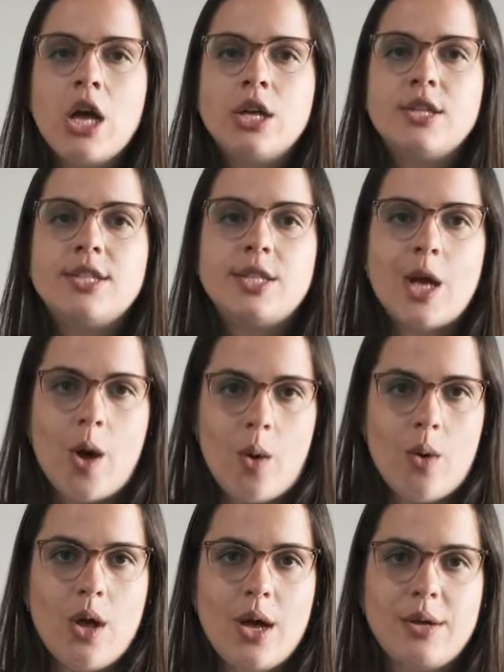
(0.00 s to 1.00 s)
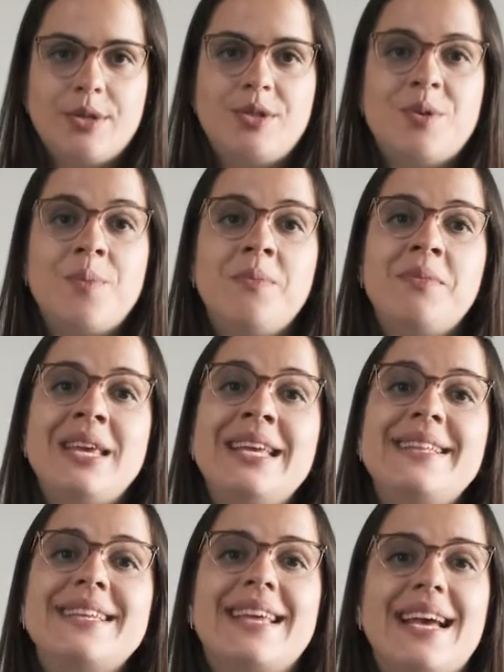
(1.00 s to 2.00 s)
So, to
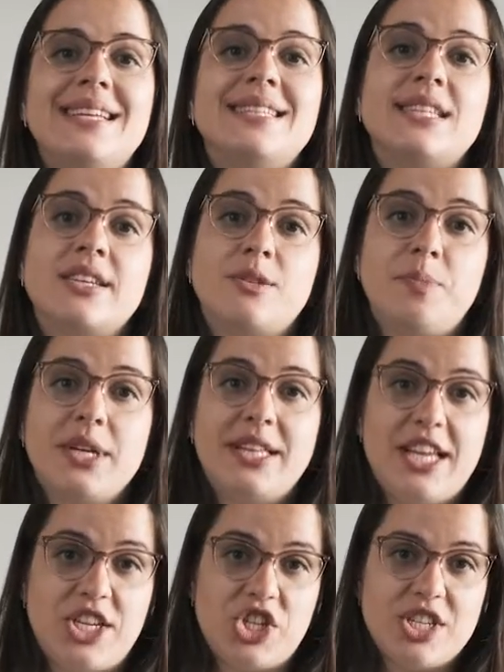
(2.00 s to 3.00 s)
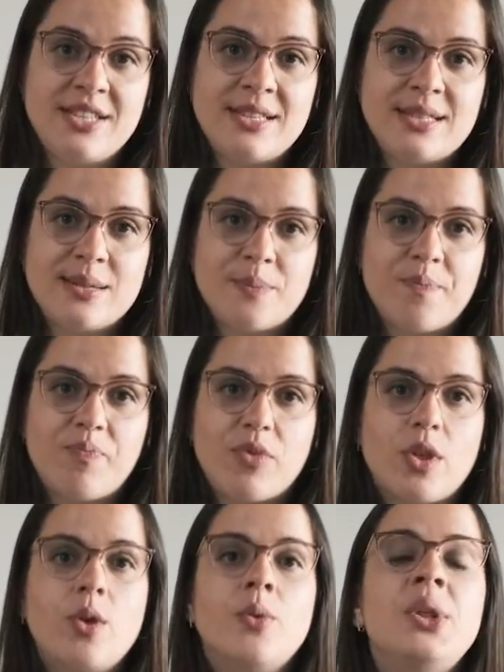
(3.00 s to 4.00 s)
meet guest expectations,
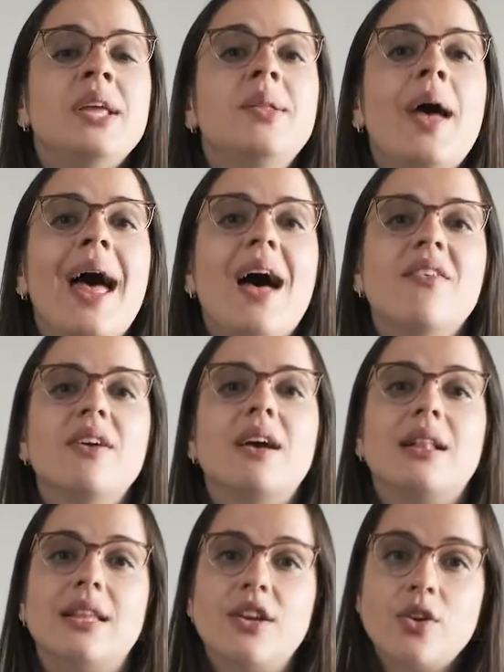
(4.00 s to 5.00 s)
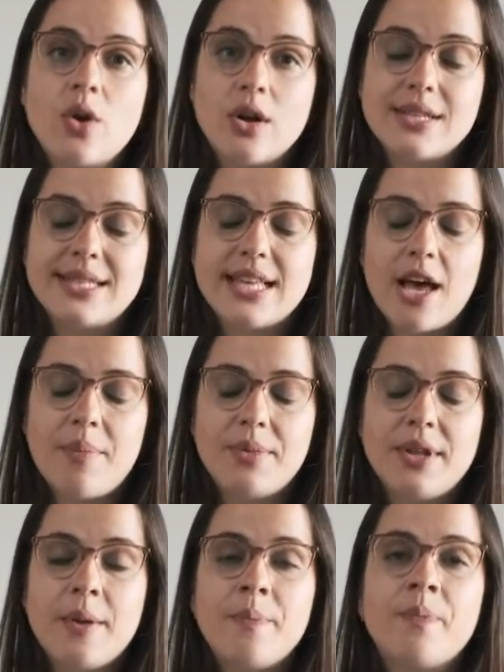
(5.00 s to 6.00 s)
you need to have clear concept
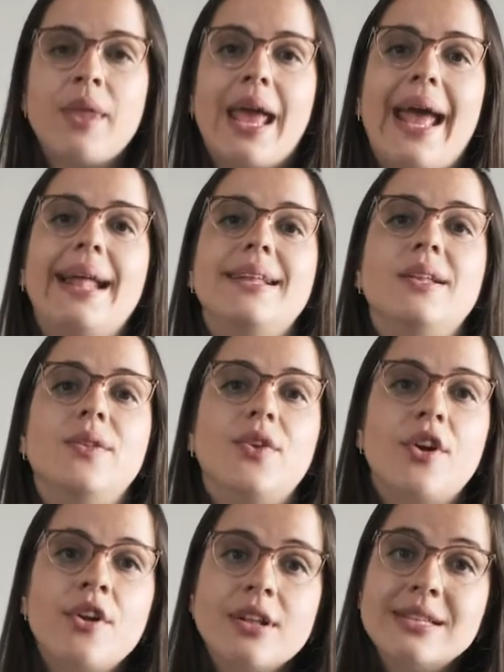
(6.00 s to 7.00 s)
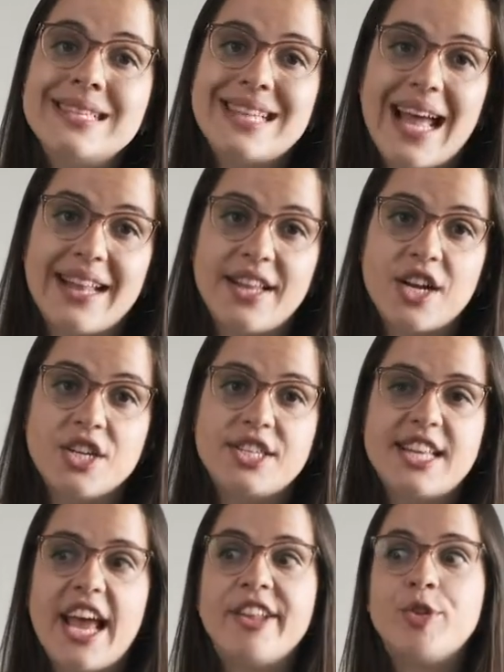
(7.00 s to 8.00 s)
and internal
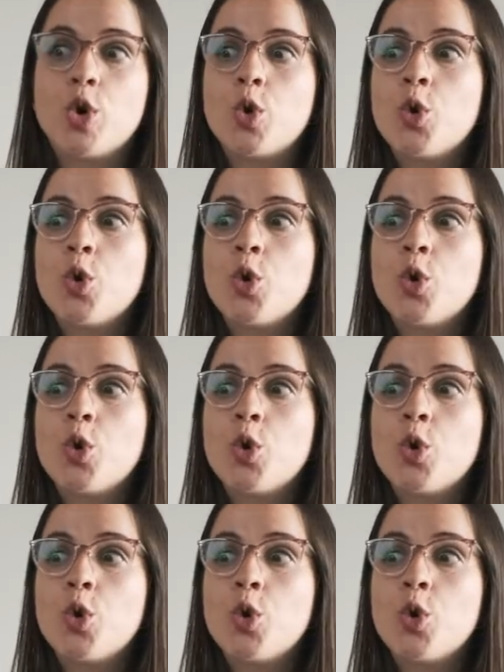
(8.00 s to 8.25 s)
standards, and to